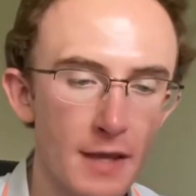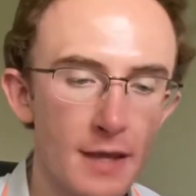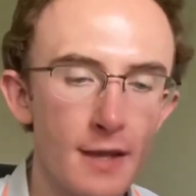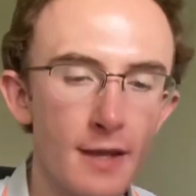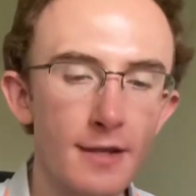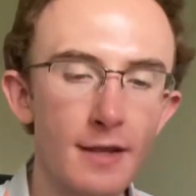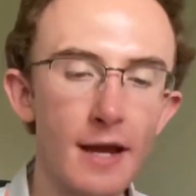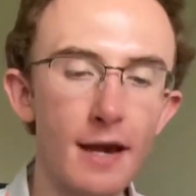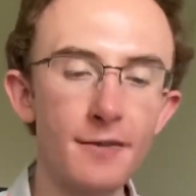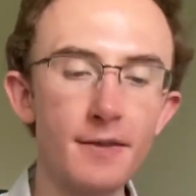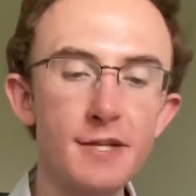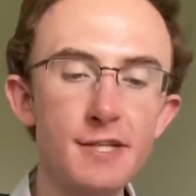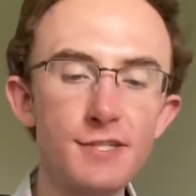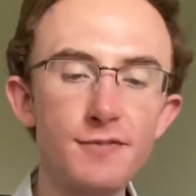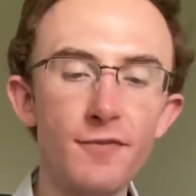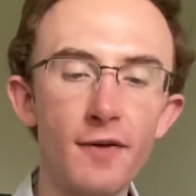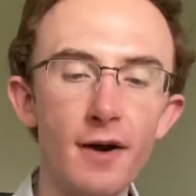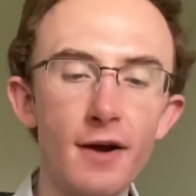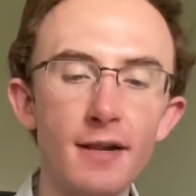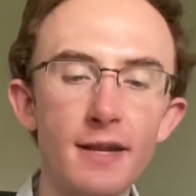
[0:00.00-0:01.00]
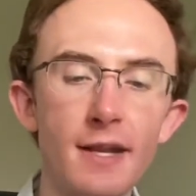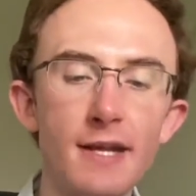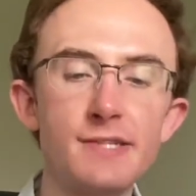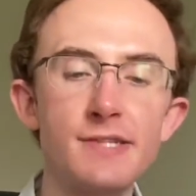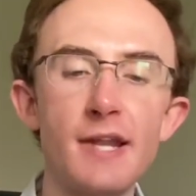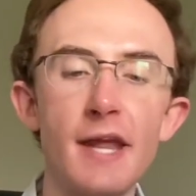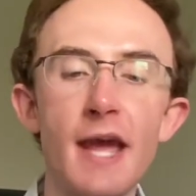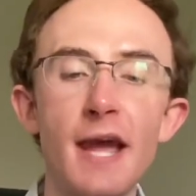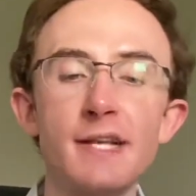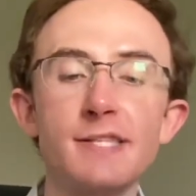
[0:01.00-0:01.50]
Now, this fund is
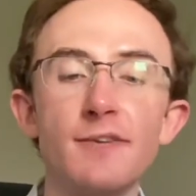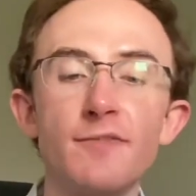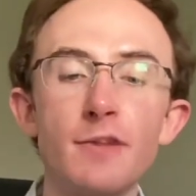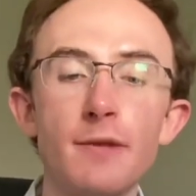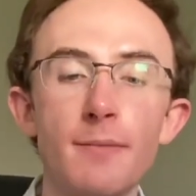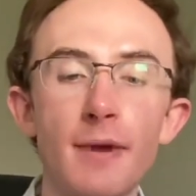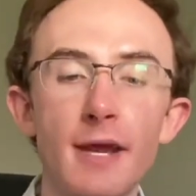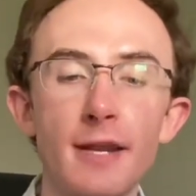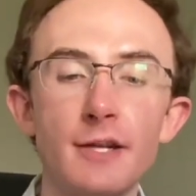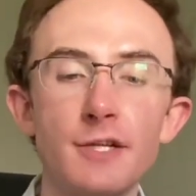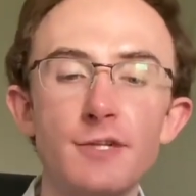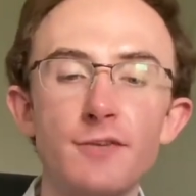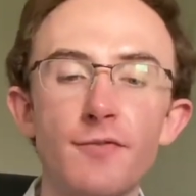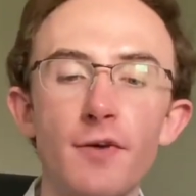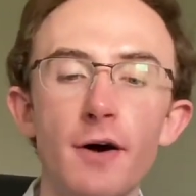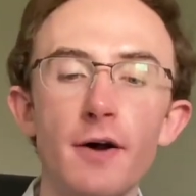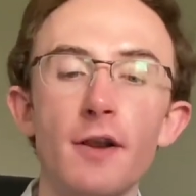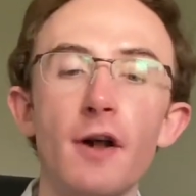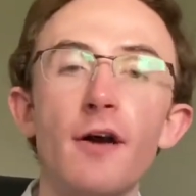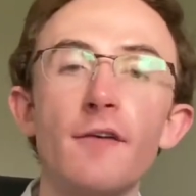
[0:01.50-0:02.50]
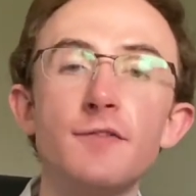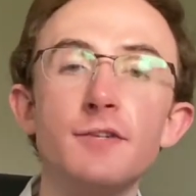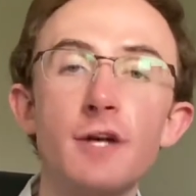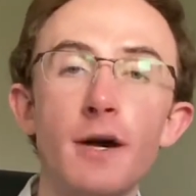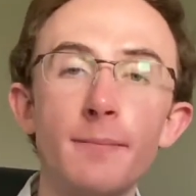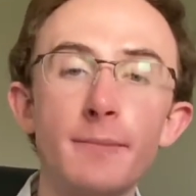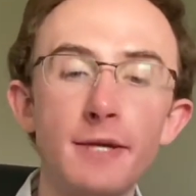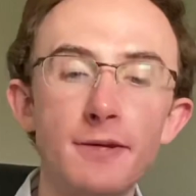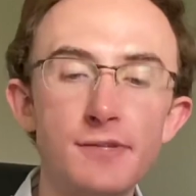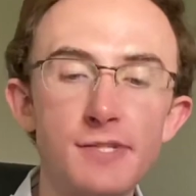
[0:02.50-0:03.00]
an actively managed fund of
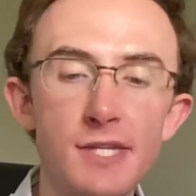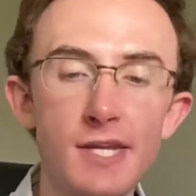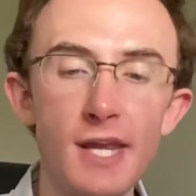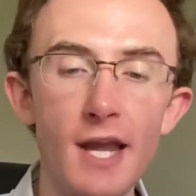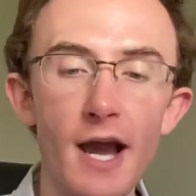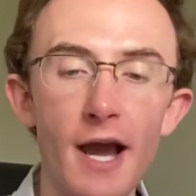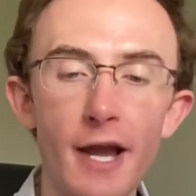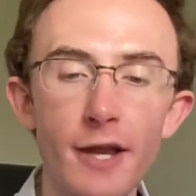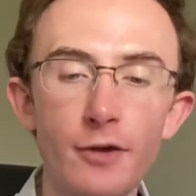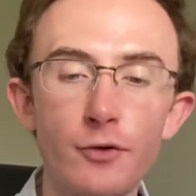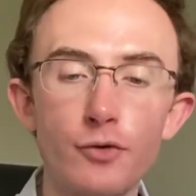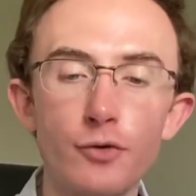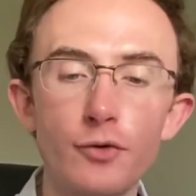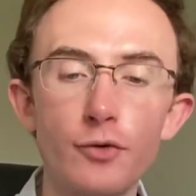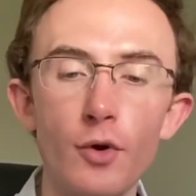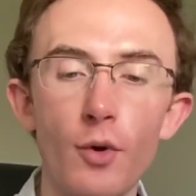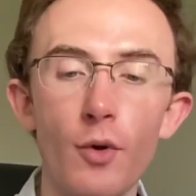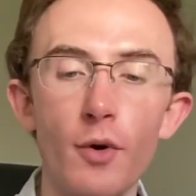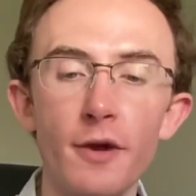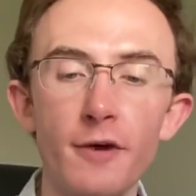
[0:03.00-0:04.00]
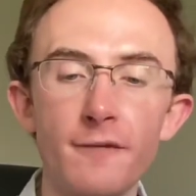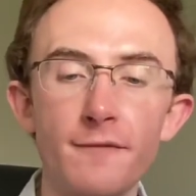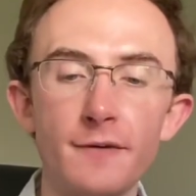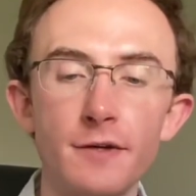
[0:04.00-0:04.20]
WTI crude oil